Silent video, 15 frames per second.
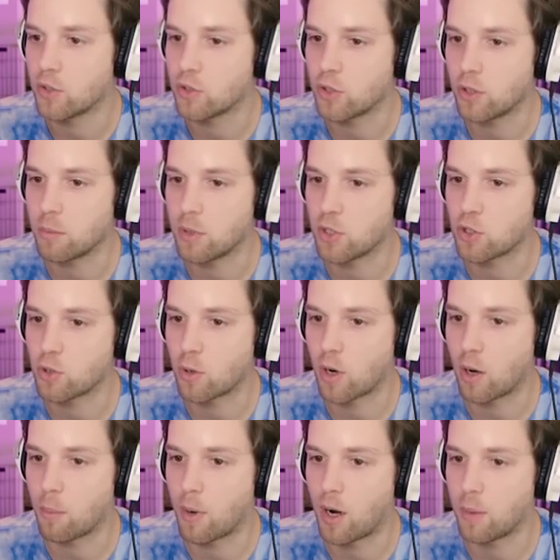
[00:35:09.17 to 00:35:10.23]
Shouldn't be short
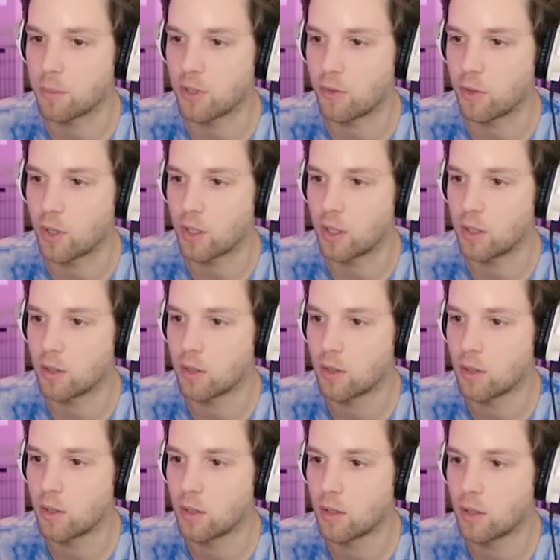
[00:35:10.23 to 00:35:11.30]
on bombs ever again
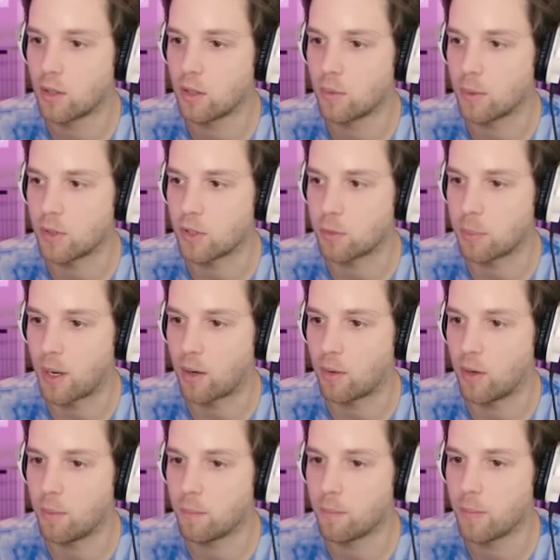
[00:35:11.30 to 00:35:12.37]
with this
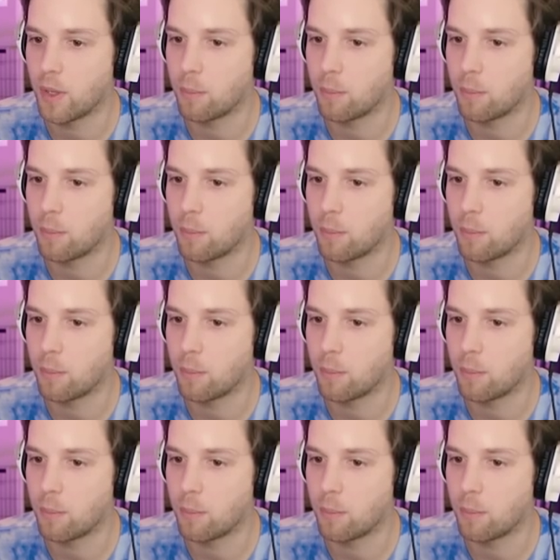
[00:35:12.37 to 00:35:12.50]
power up.